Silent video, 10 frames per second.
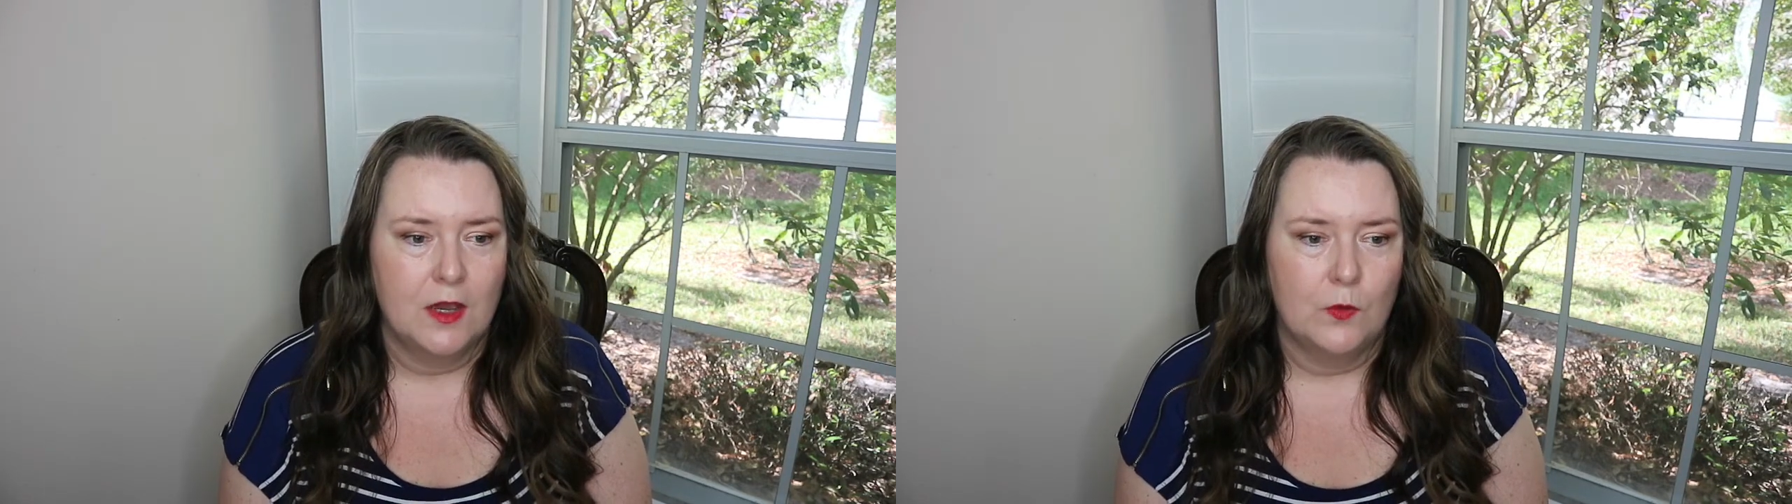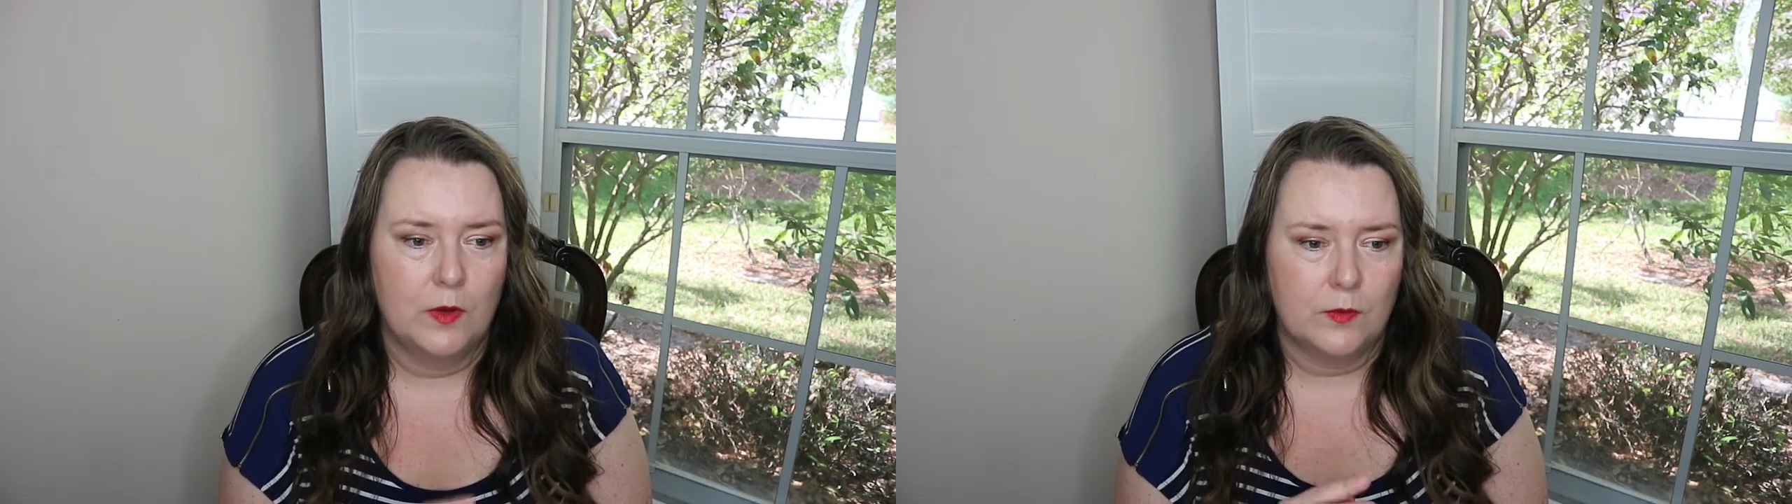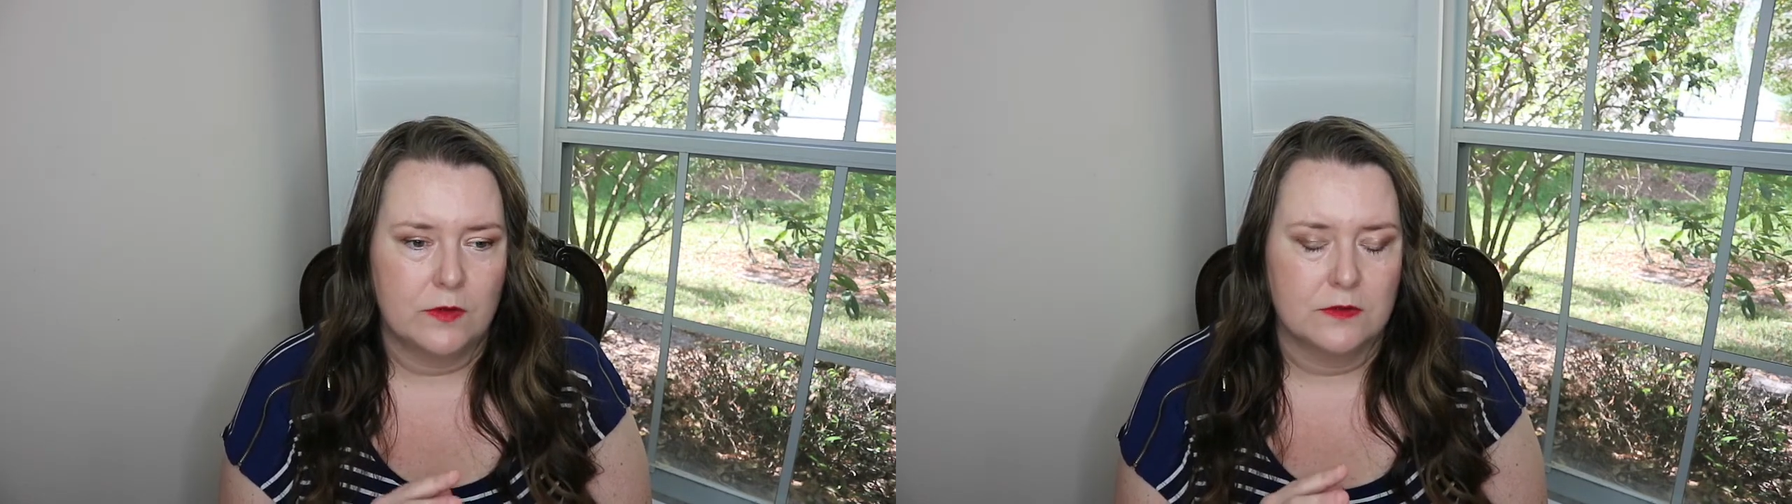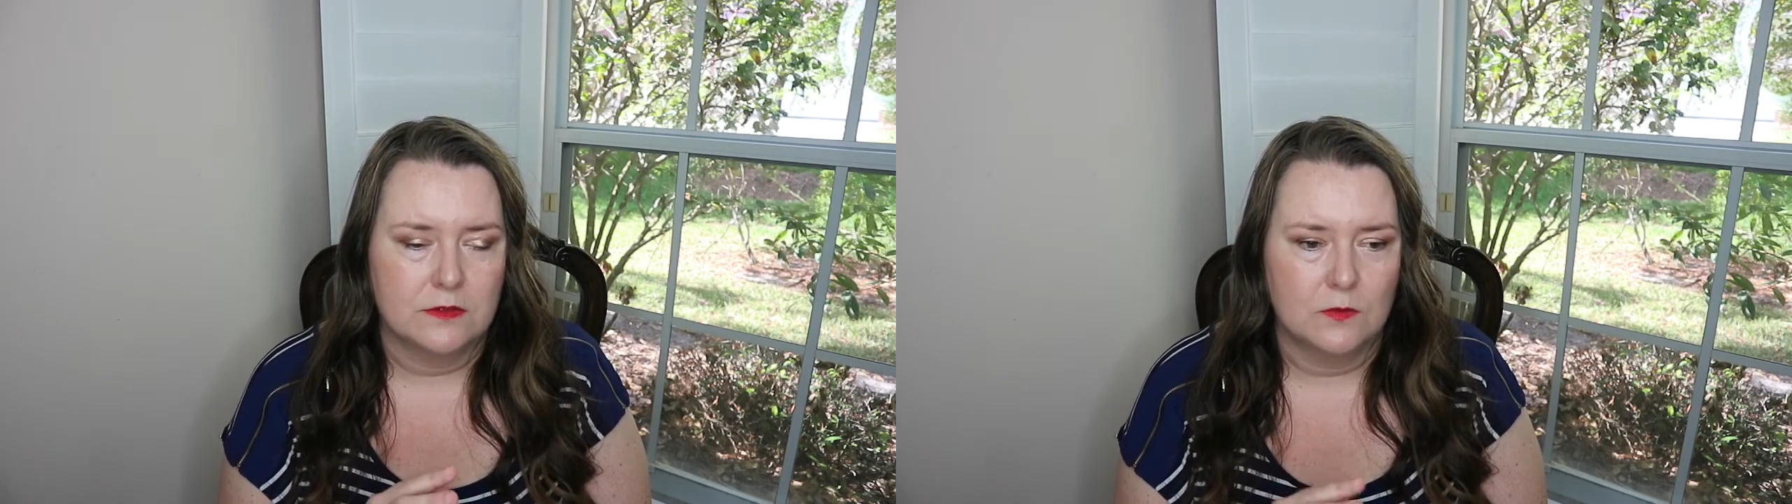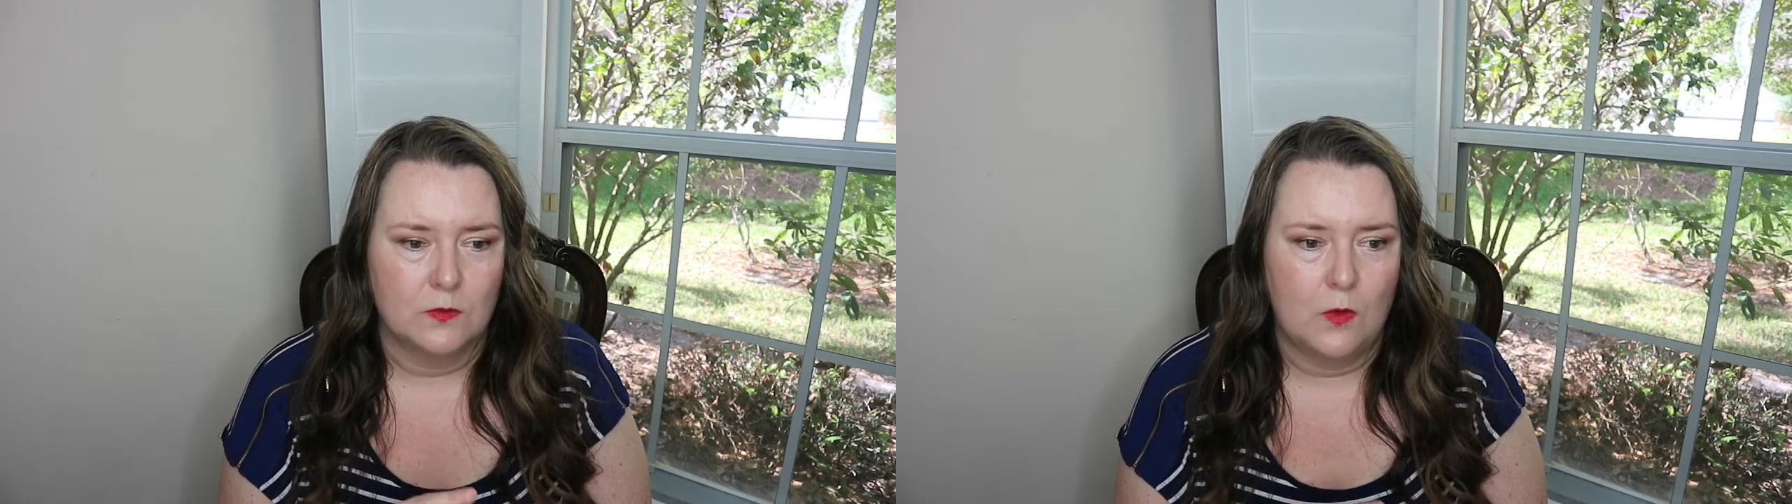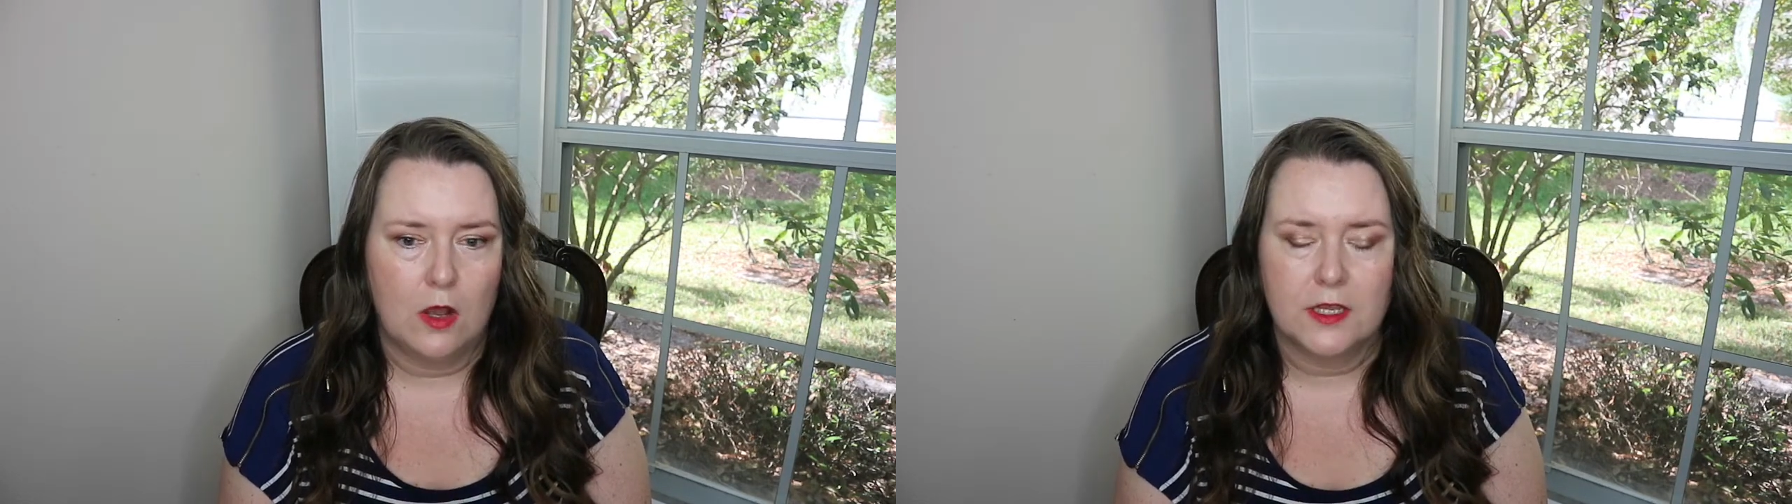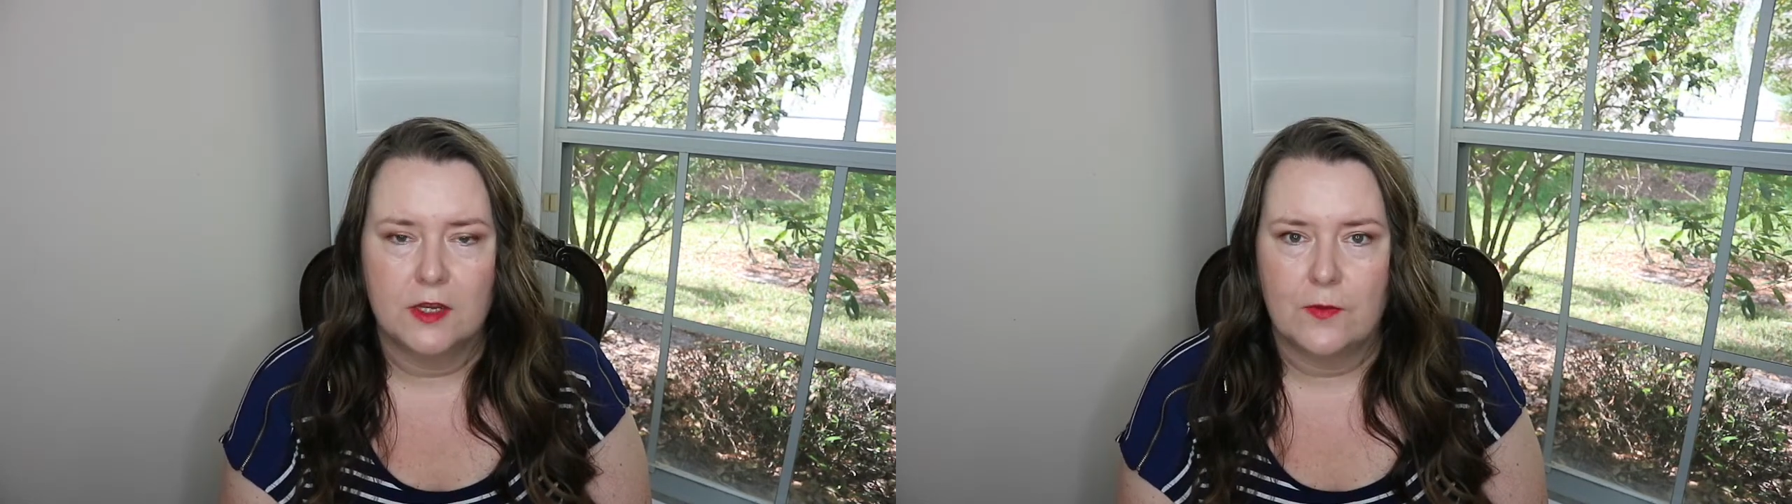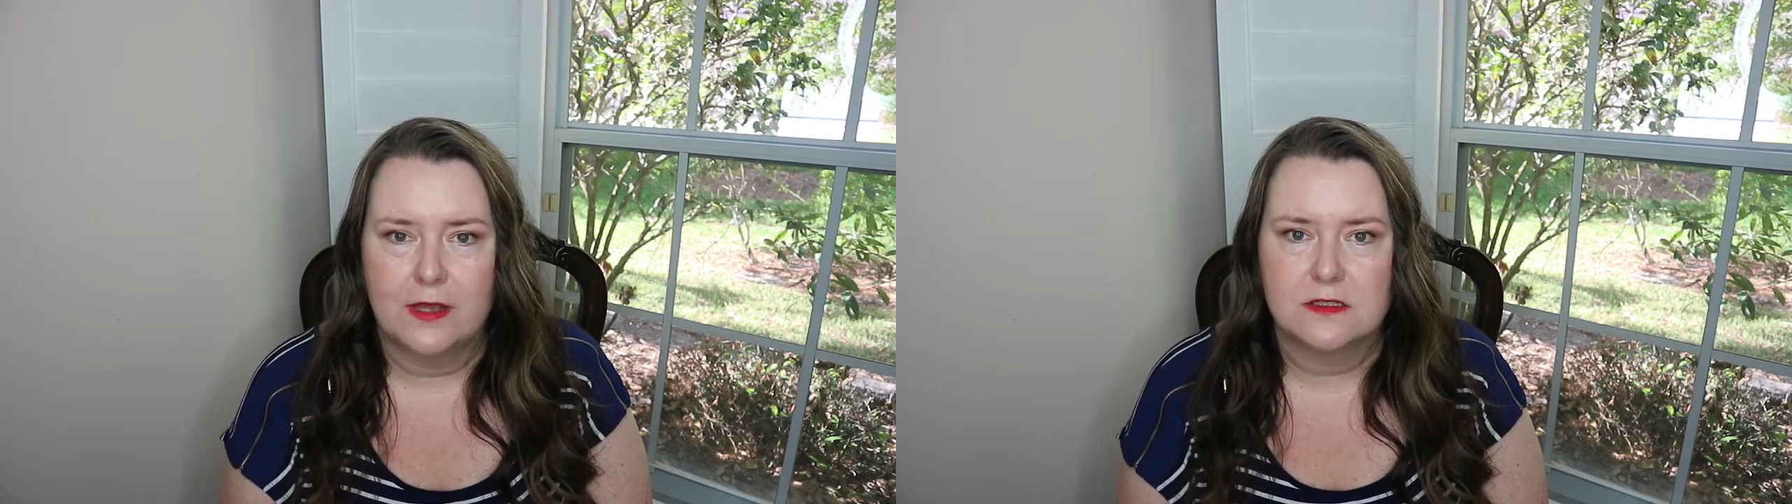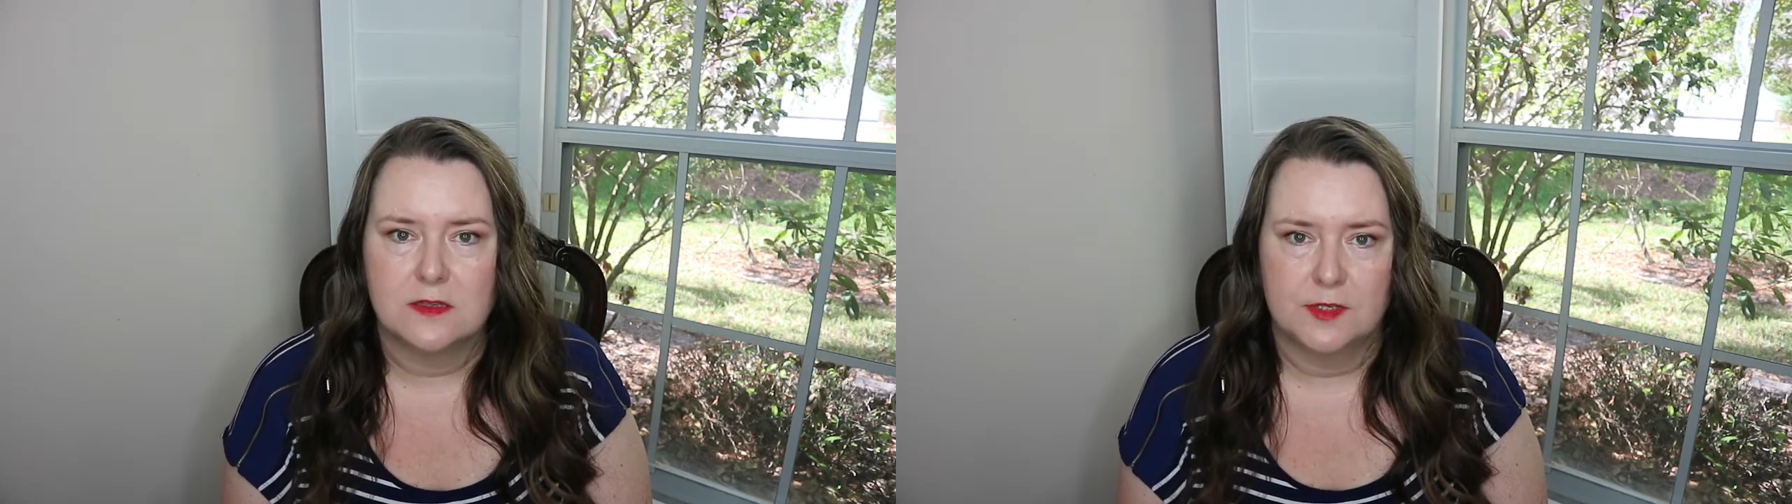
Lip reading: we were walking around so